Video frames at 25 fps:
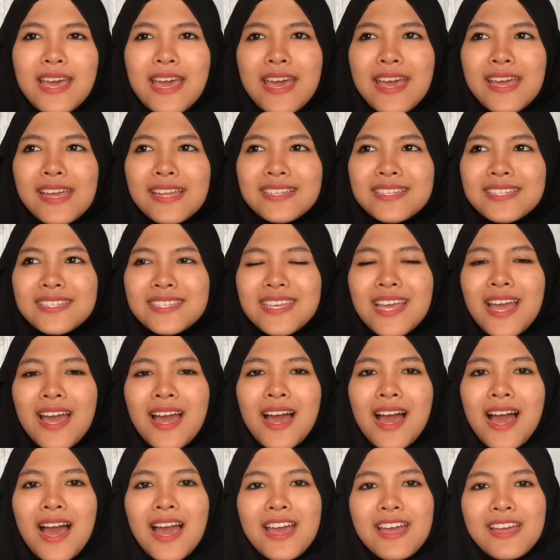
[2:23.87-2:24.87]
And
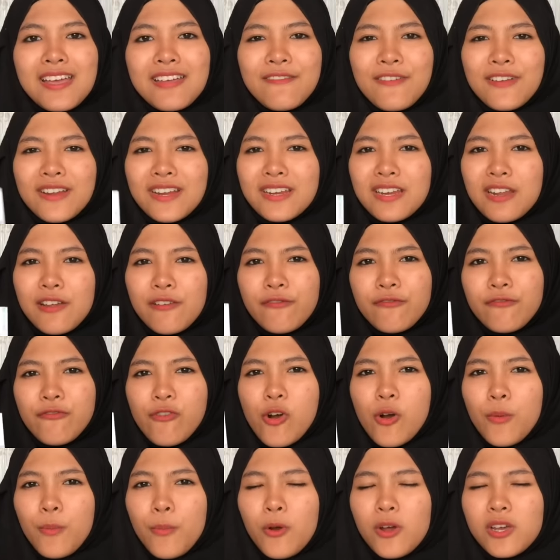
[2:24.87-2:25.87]
yeah, I rated it
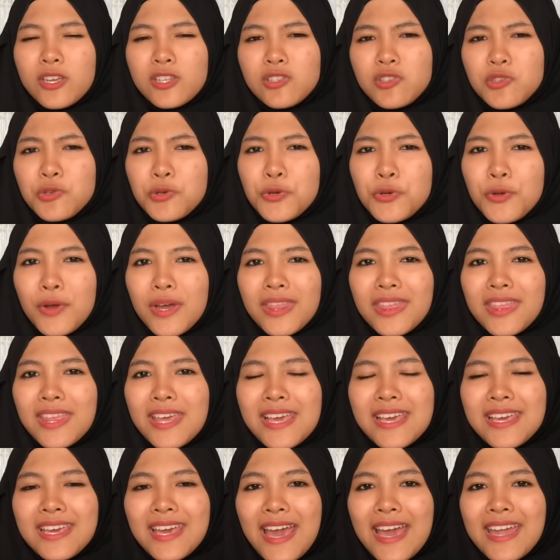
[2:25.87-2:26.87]
4.2, I
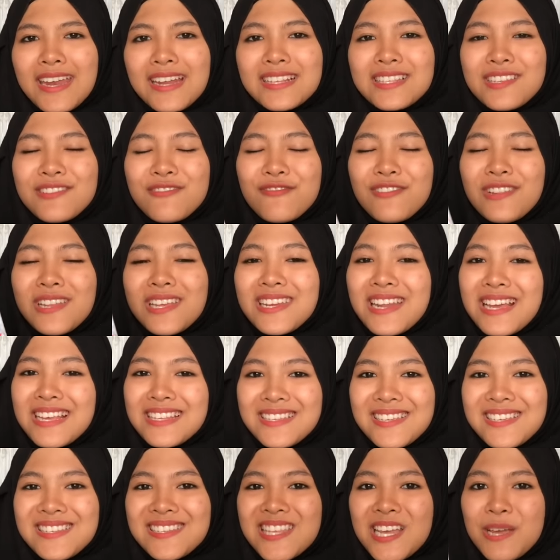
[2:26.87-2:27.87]
think, and it's a really nice
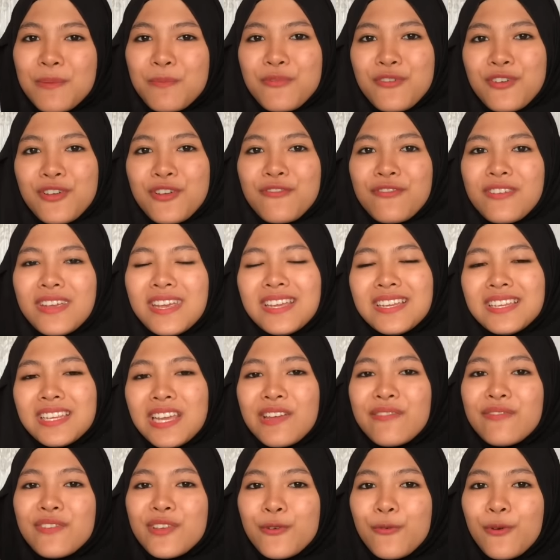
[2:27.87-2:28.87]
contemporary read
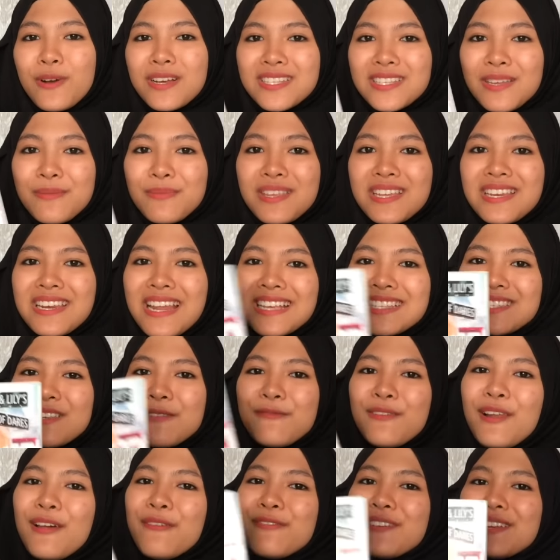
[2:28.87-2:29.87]
if you want something nice
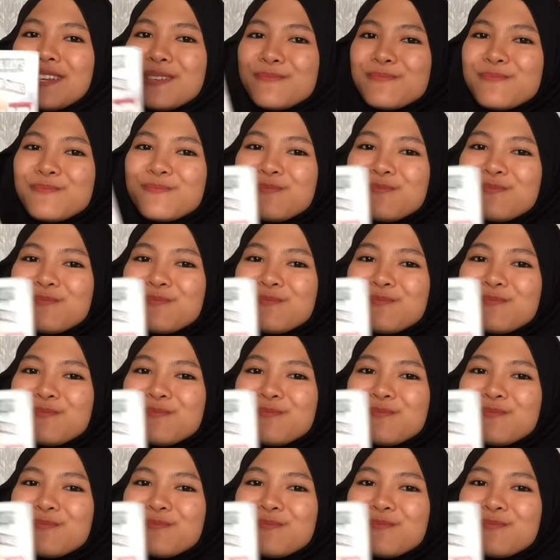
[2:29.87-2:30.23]
and fluffy.